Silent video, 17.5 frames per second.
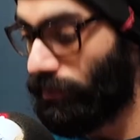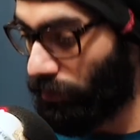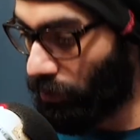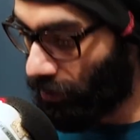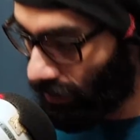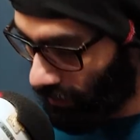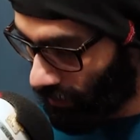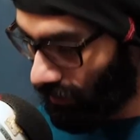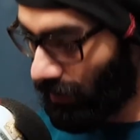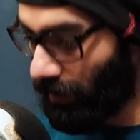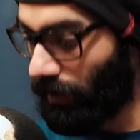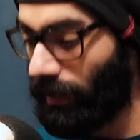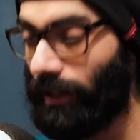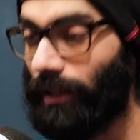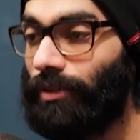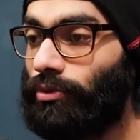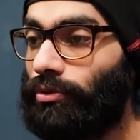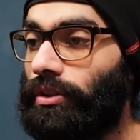putting the
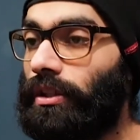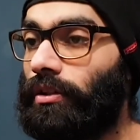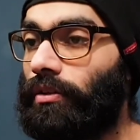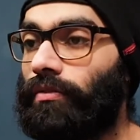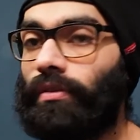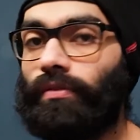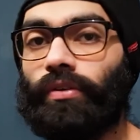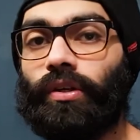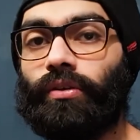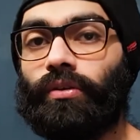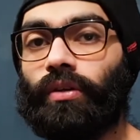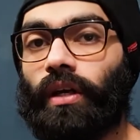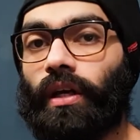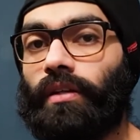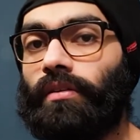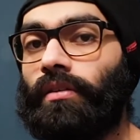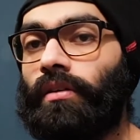A to Z of the video together